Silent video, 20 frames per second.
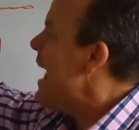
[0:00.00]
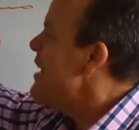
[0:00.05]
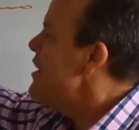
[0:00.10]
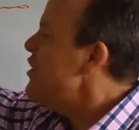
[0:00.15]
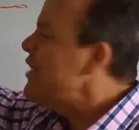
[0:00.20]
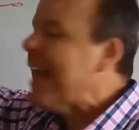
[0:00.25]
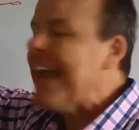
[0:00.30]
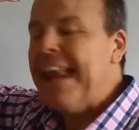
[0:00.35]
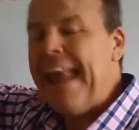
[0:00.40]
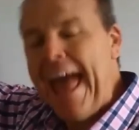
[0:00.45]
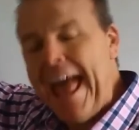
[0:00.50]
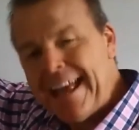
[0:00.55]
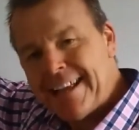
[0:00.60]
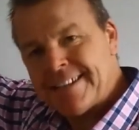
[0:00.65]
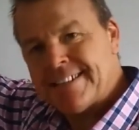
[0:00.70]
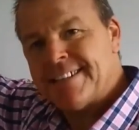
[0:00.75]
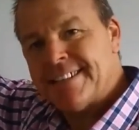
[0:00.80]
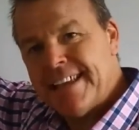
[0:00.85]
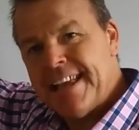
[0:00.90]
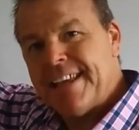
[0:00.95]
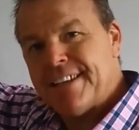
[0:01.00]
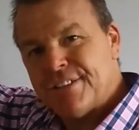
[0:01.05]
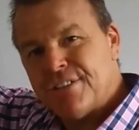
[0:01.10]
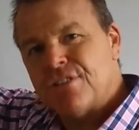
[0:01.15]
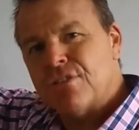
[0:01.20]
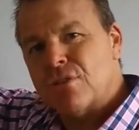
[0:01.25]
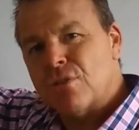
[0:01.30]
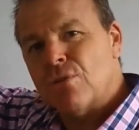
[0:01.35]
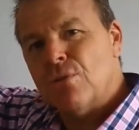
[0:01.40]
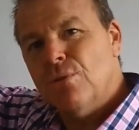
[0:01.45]
you get access
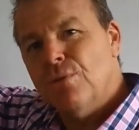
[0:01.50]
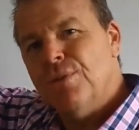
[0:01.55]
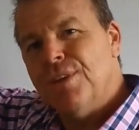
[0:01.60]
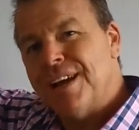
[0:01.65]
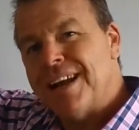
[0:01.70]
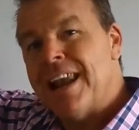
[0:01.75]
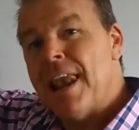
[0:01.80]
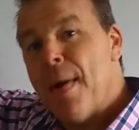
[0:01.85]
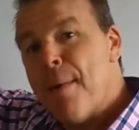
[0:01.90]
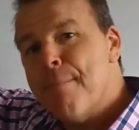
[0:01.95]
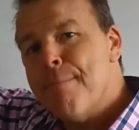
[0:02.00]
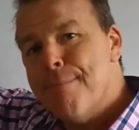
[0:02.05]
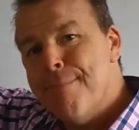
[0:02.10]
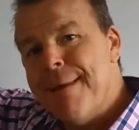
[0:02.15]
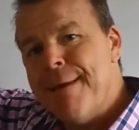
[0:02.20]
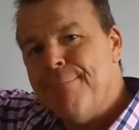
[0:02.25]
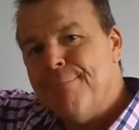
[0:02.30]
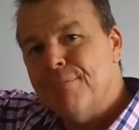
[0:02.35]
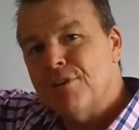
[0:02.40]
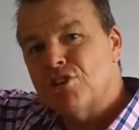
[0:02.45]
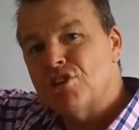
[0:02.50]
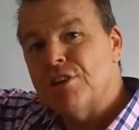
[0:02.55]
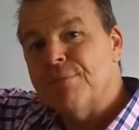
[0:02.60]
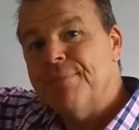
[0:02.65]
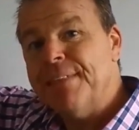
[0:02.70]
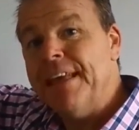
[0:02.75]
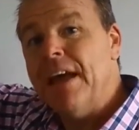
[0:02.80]
through the club membership.